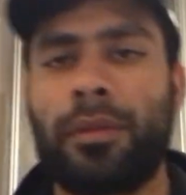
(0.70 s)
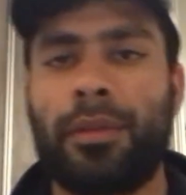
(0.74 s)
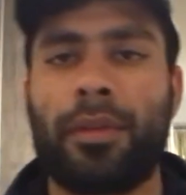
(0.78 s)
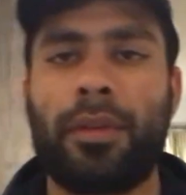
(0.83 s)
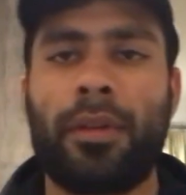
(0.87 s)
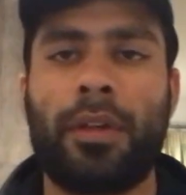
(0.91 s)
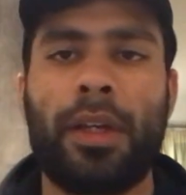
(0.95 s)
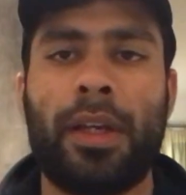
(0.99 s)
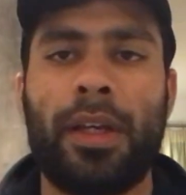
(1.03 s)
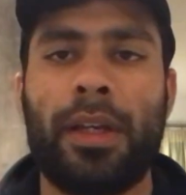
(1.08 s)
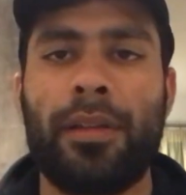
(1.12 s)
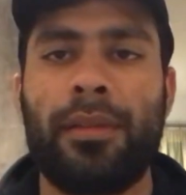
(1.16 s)
So
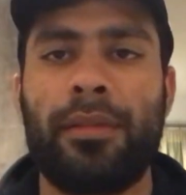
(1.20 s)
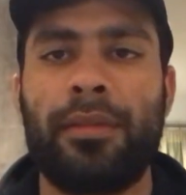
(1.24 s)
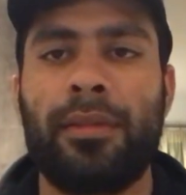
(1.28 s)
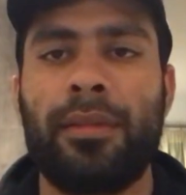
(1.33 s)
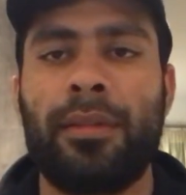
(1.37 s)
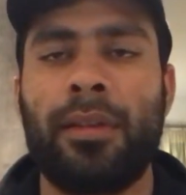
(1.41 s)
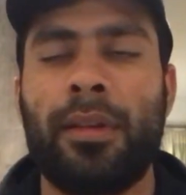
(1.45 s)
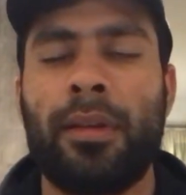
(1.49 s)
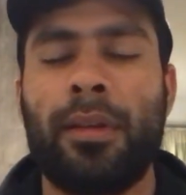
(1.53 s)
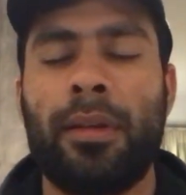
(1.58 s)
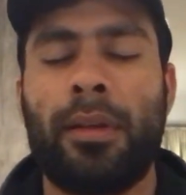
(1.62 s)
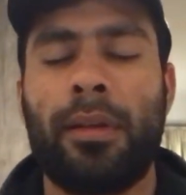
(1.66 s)

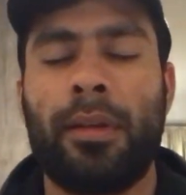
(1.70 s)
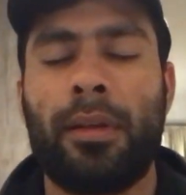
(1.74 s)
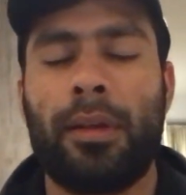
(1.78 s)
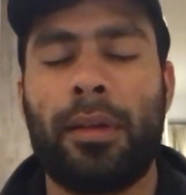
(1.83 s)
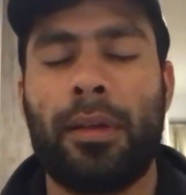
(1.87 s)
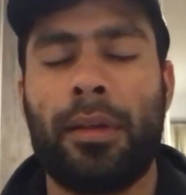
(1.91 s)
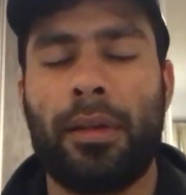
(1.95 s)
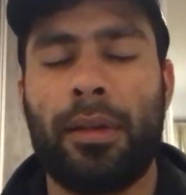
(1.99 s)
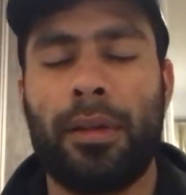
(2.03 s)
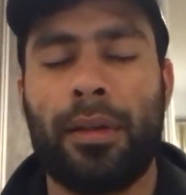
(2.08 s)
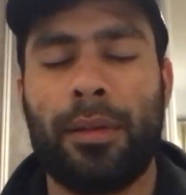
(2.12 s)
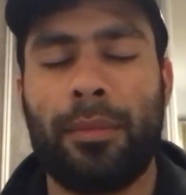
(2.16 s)
guys,
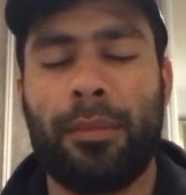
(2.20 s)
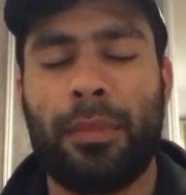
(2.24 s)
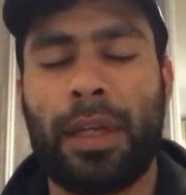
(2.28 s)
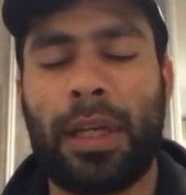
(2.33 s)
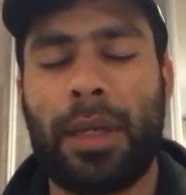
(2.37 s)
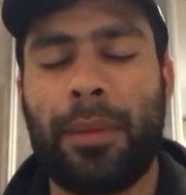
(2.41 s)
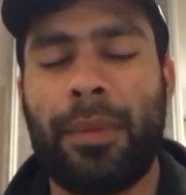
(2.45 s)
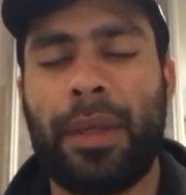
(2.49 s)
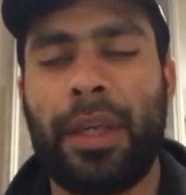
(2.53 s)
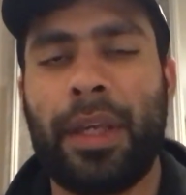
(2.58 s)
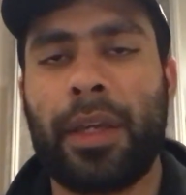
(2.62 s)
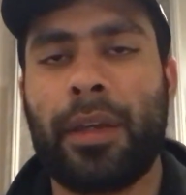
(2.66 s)

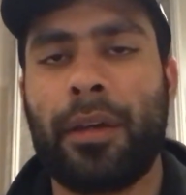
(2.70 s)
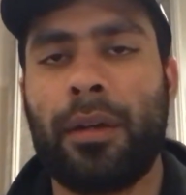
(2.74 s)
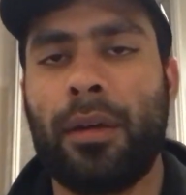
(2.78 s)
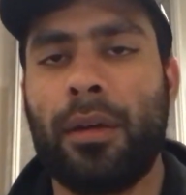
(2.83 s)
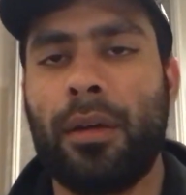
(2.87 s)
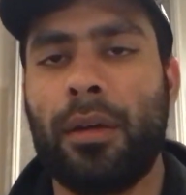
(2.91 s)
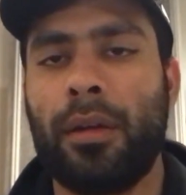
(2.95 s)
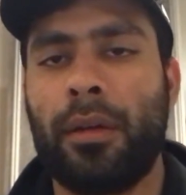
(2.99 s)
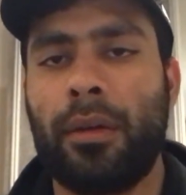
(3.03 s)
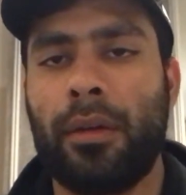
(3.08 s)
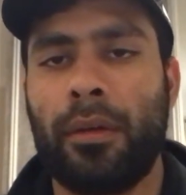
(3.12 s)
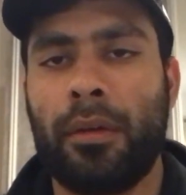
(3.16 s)
Amir
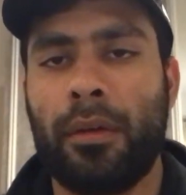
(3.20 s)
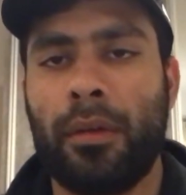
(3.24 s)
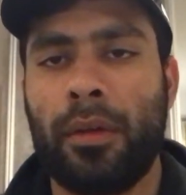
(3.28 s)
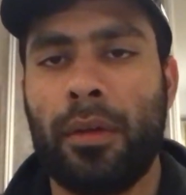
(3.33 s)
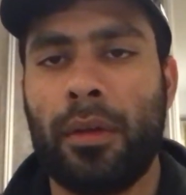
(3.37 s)
Khan